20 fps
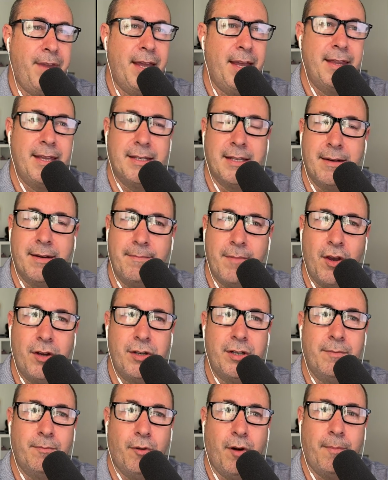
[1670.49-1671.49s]
And there's an
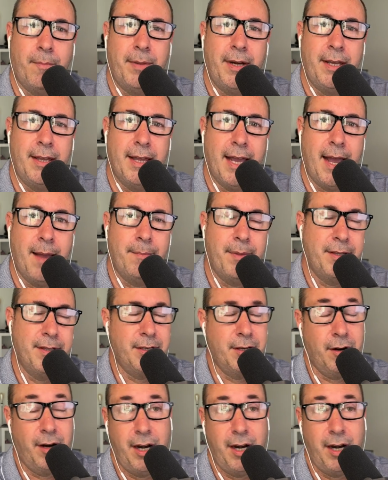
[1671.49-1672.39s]
emergent property that happens.